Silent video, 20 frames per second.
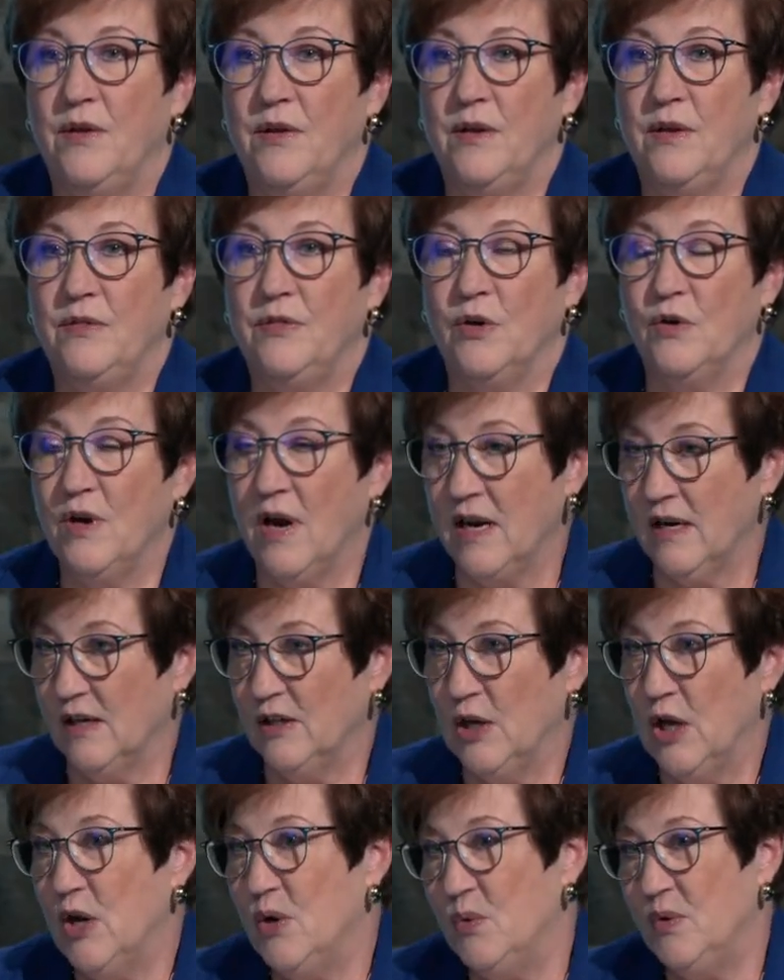They're not
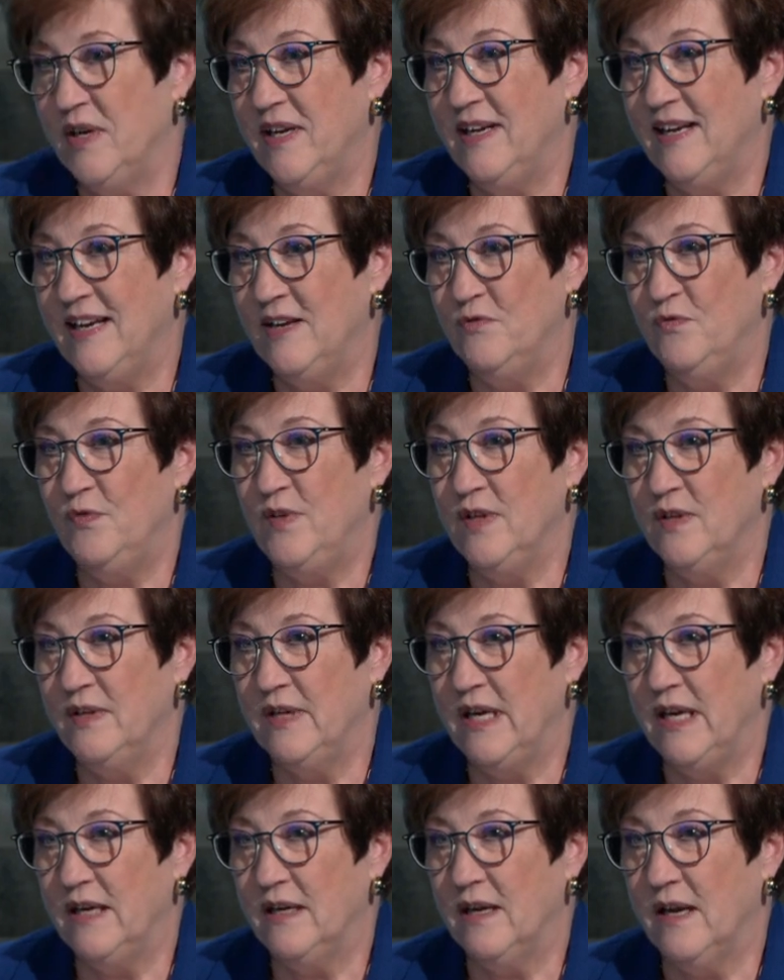alone in
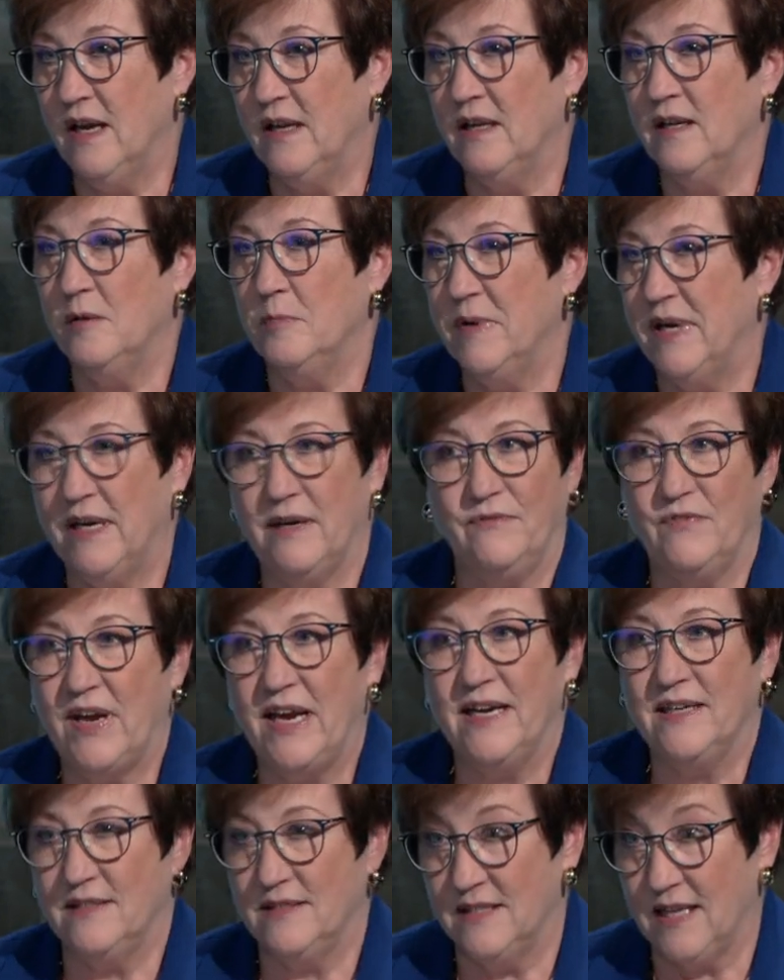feeling a little bit of
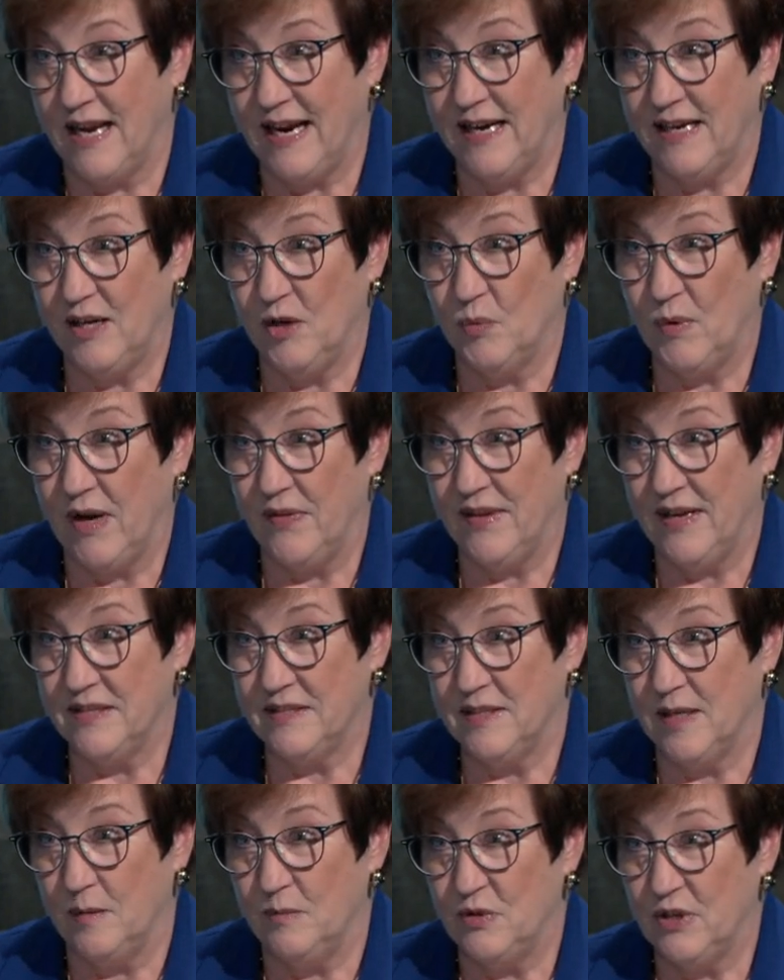anxiety around that
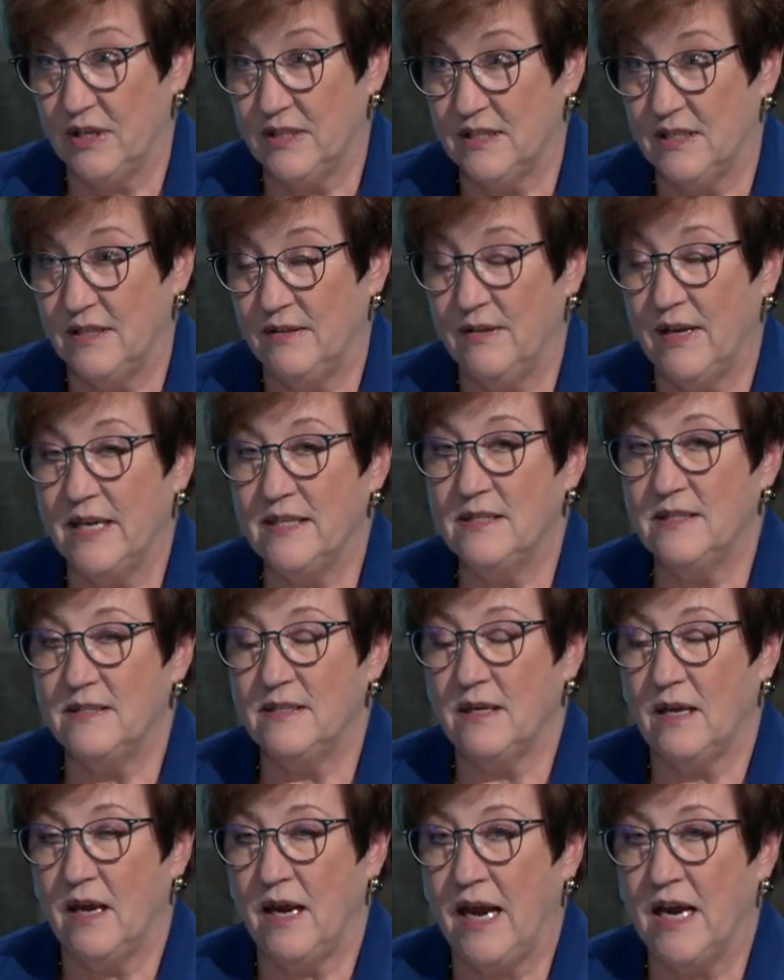subject. That's
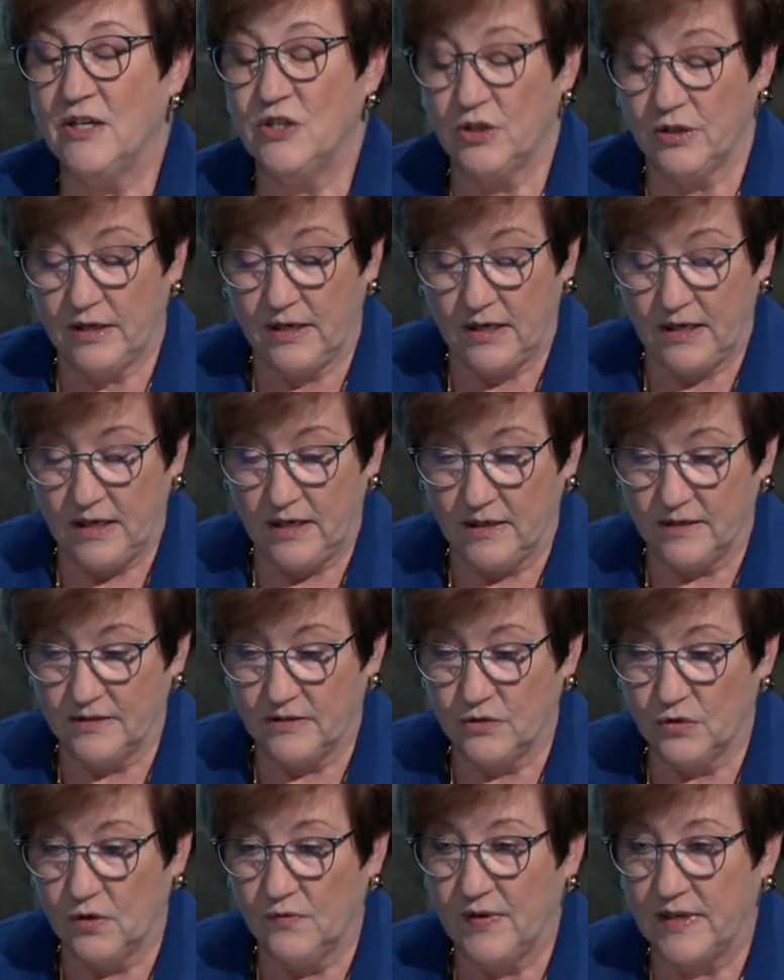actually, in
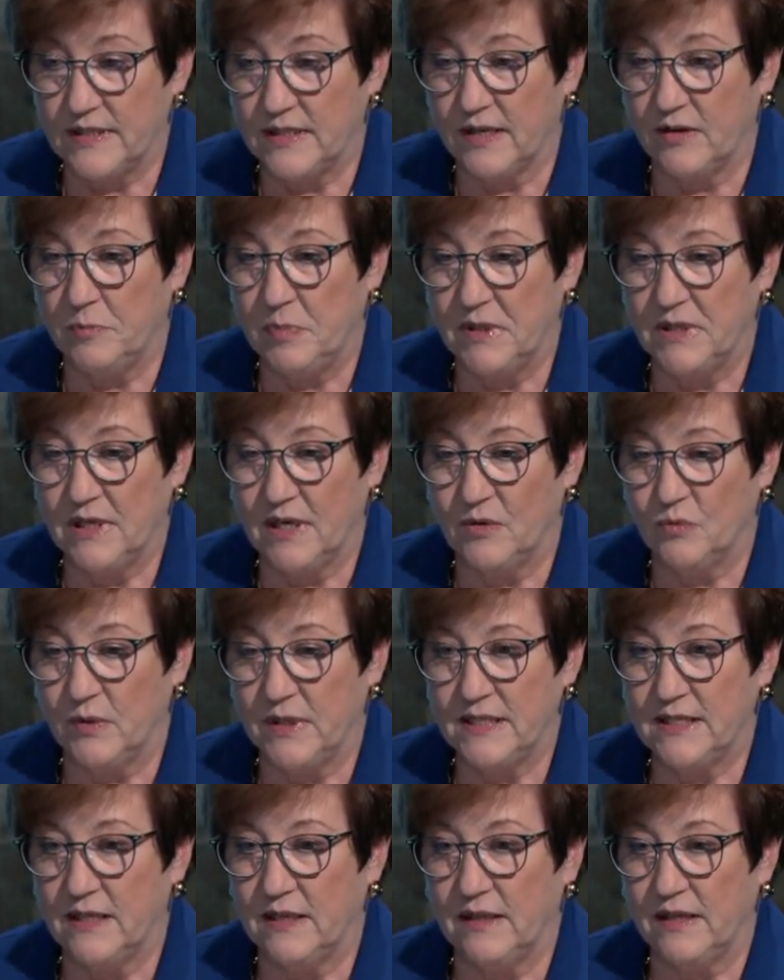surveys that have been done
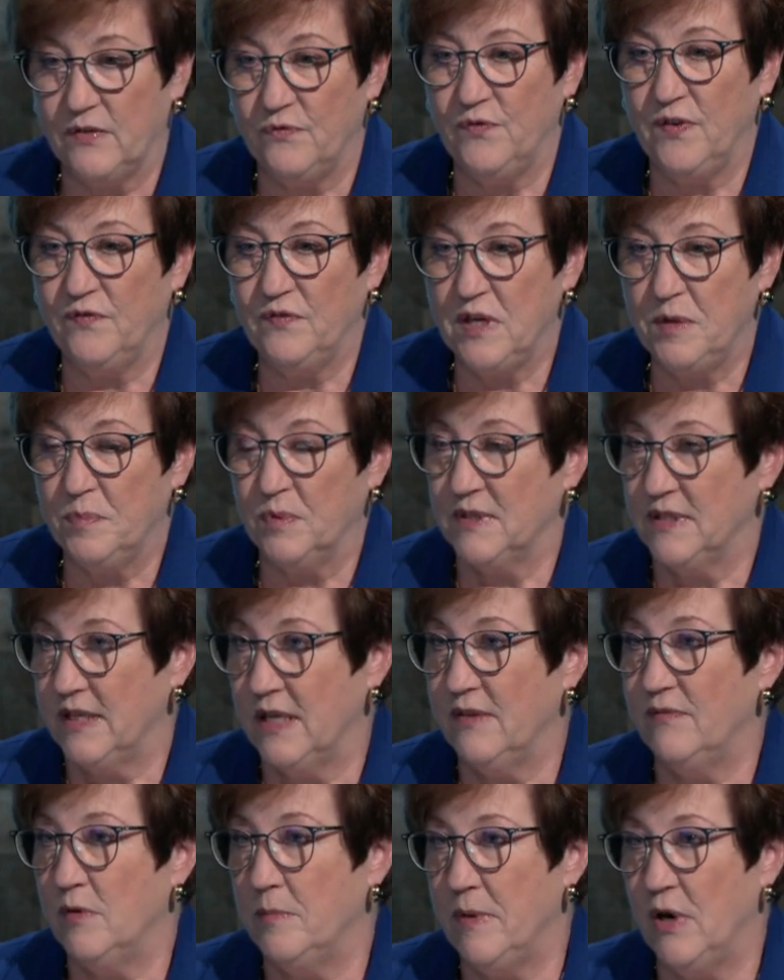recently,
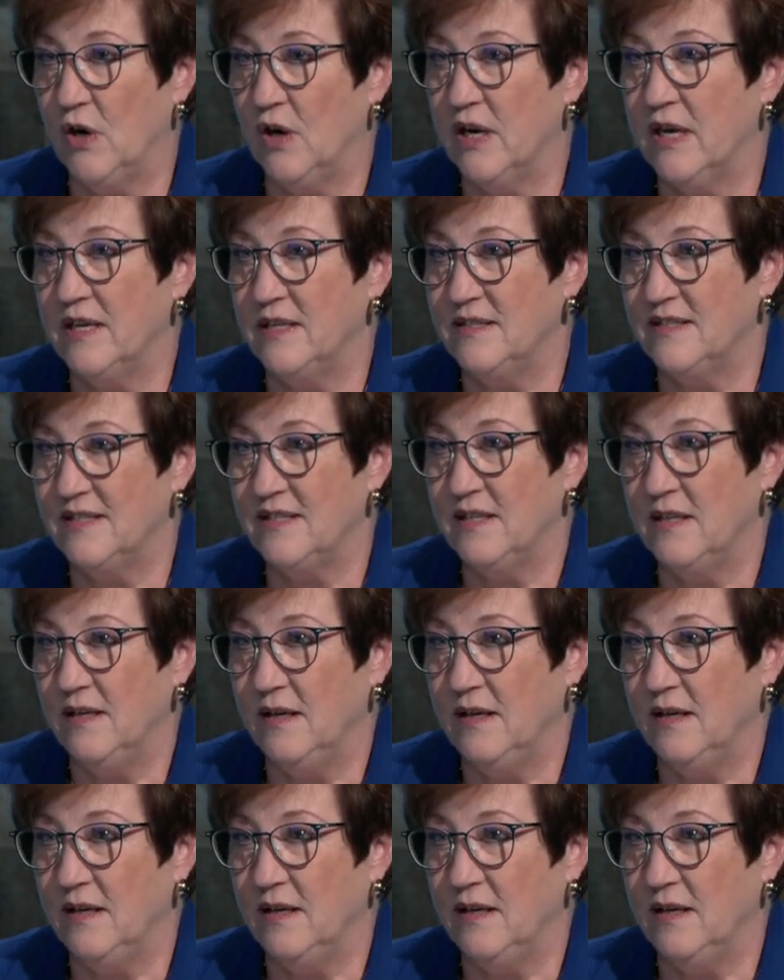50% of Americans